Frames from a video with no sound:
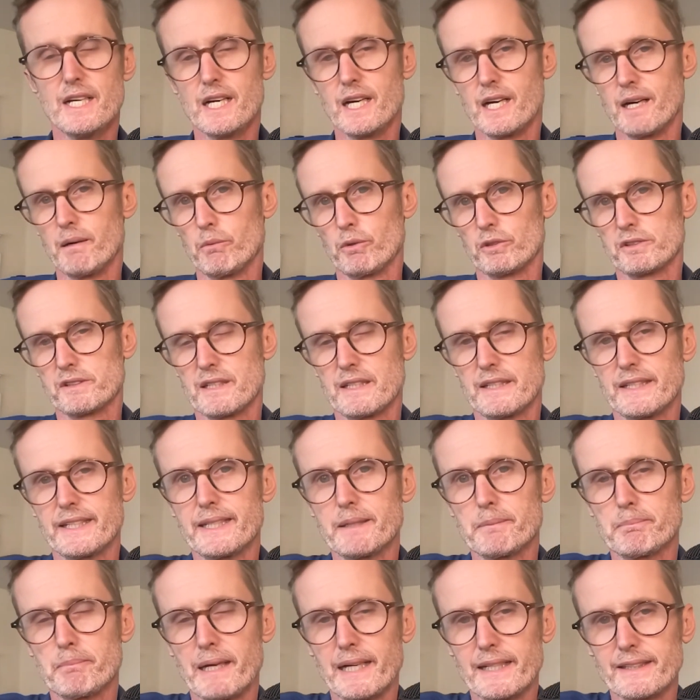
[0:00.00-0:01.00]
And what's a
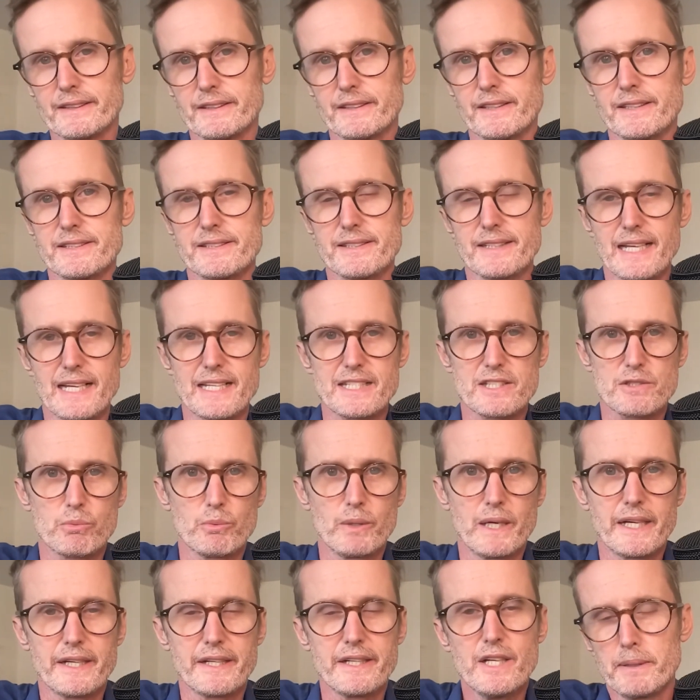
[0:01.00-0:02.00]
lead magnet? That's
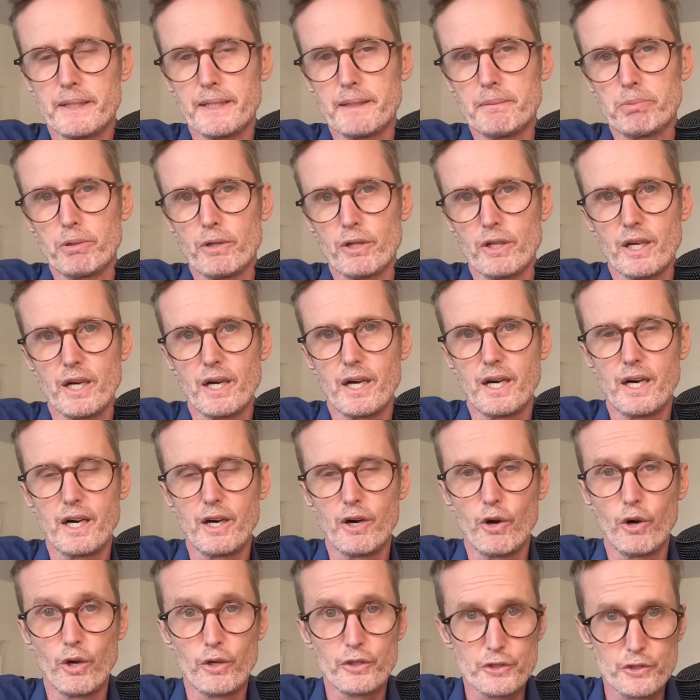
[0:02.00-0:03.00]
when people are
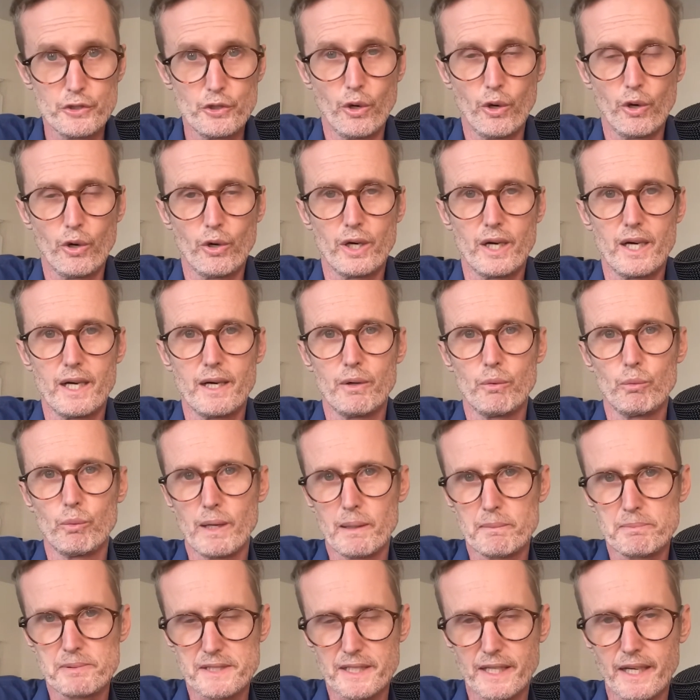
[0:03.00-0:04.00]
on your
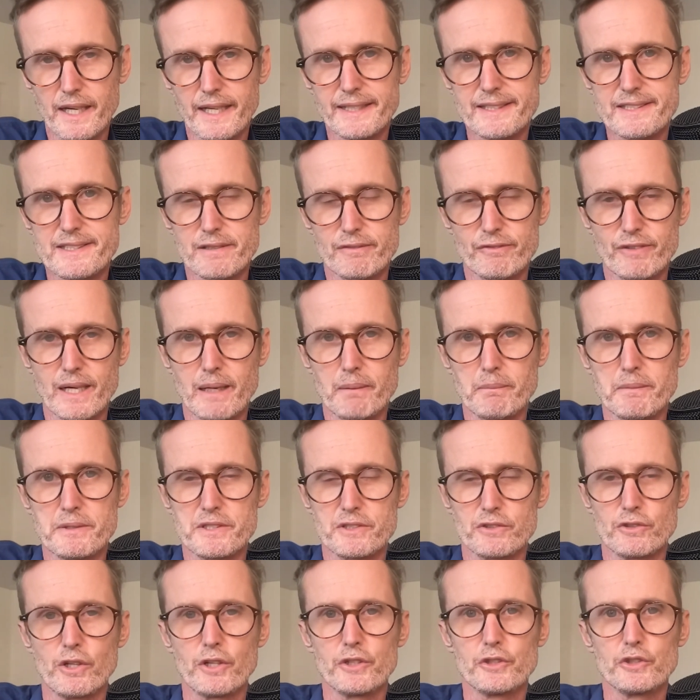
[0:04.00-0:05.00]
website, families
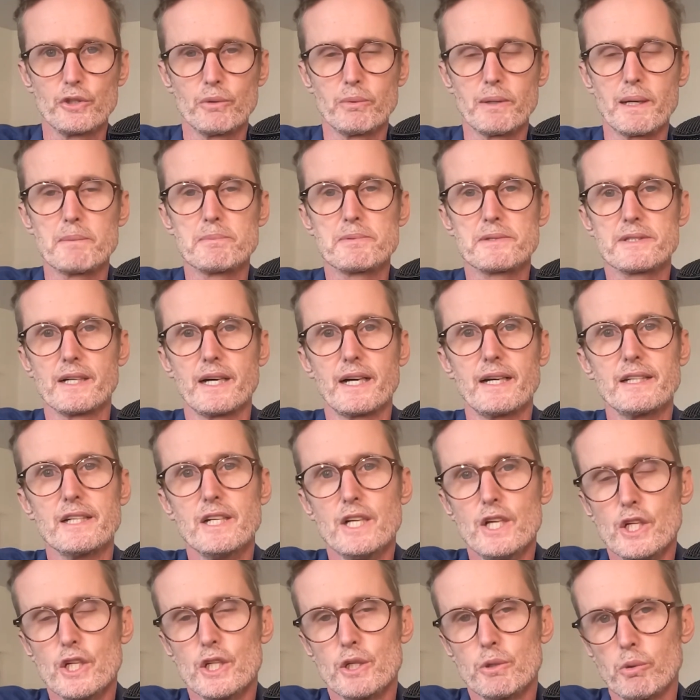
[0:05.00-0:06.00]
are on your website,
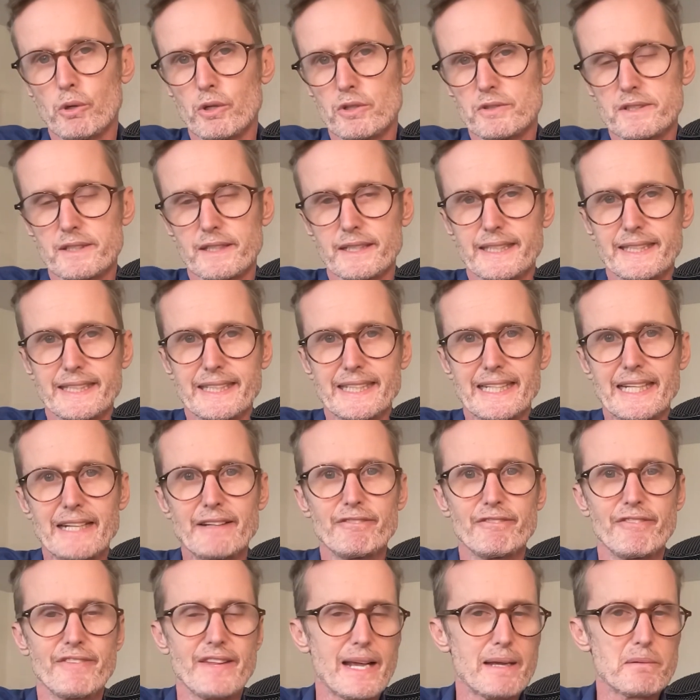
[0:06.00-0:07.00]
you want to
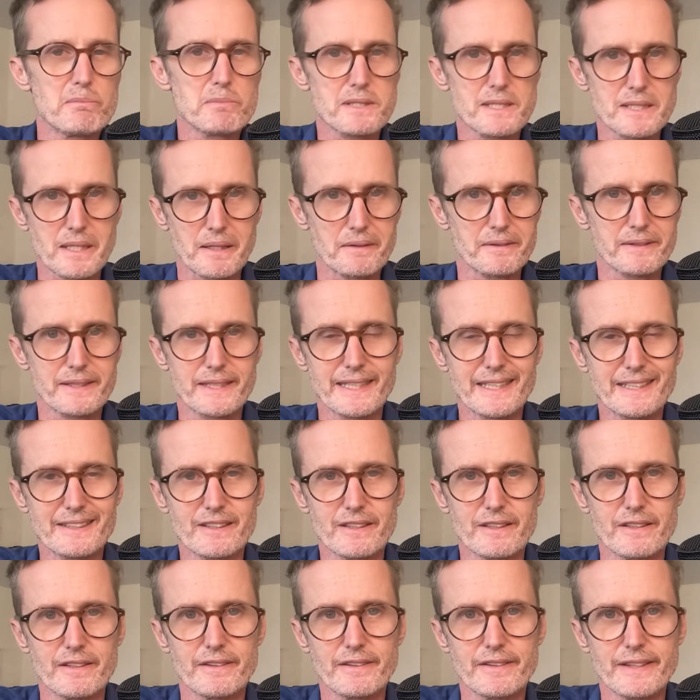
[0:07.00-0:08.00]
give them something
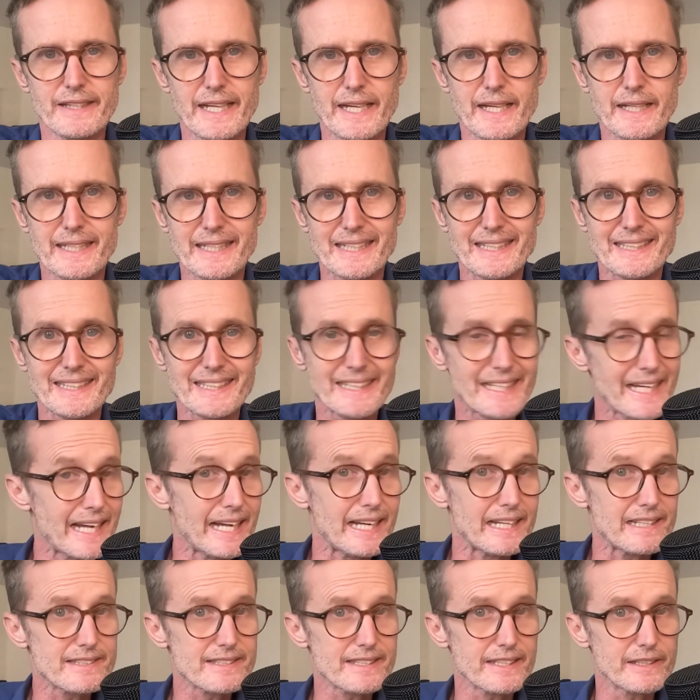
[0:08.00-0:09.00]
that they can
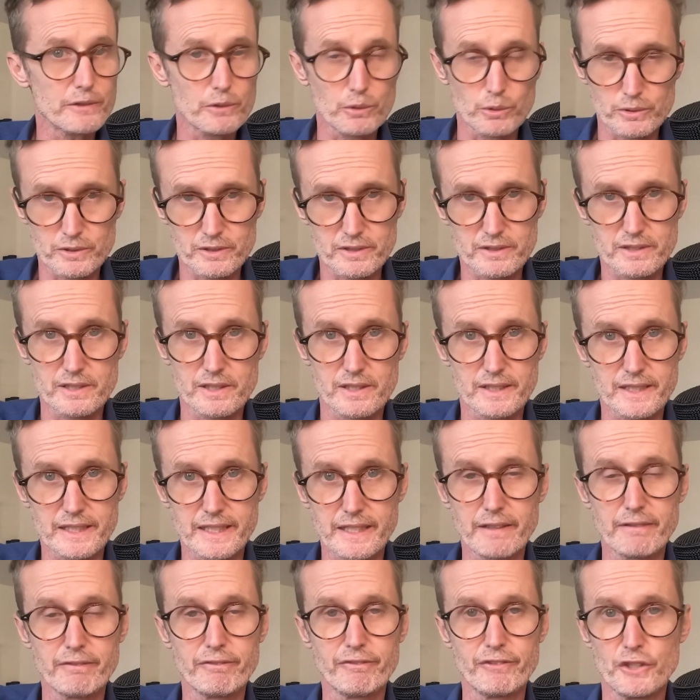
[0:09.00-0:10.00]
get in order to
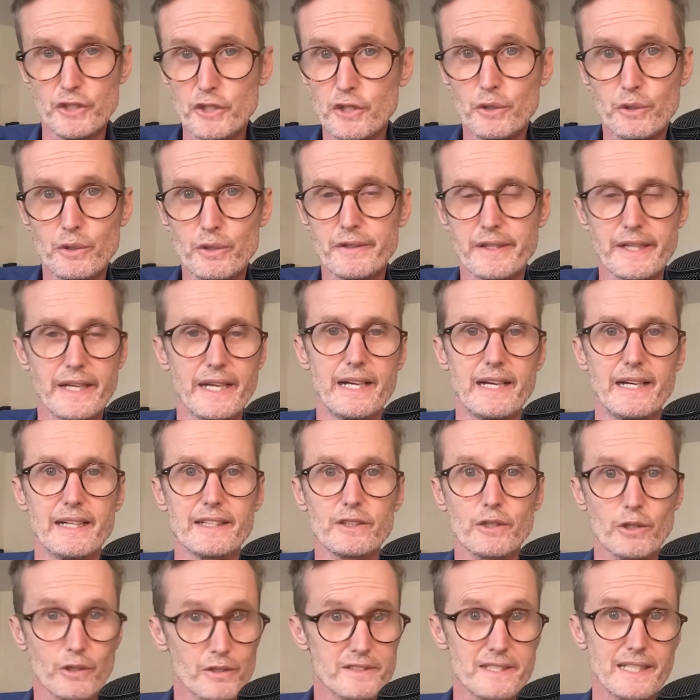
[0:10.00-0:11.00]
give you their
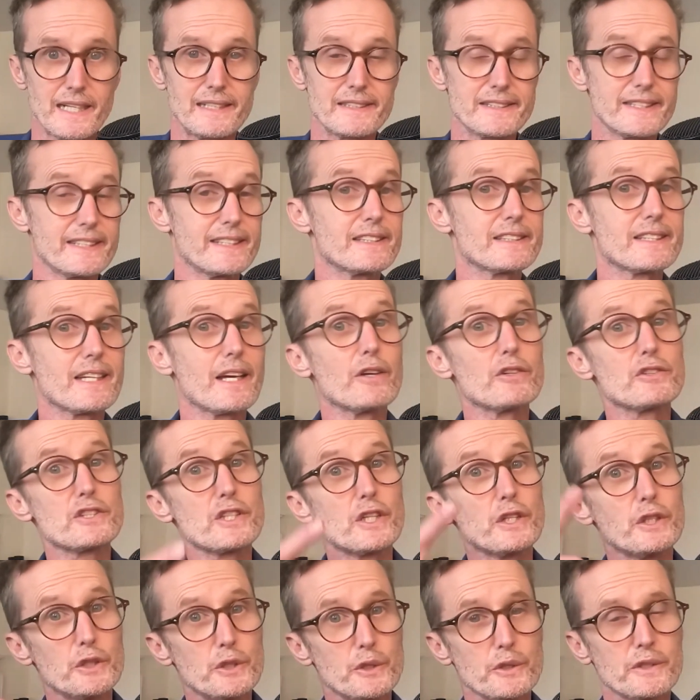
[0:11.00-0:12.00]
contact details so
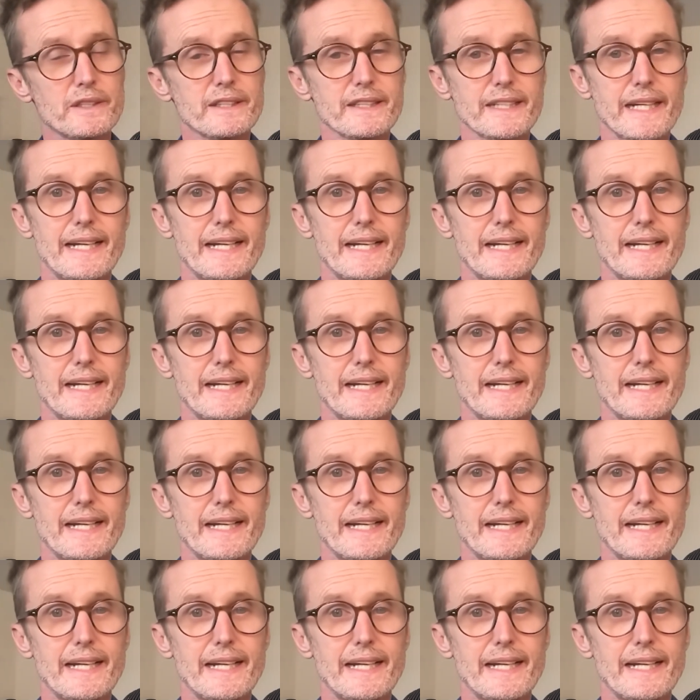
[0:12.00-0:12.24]
you can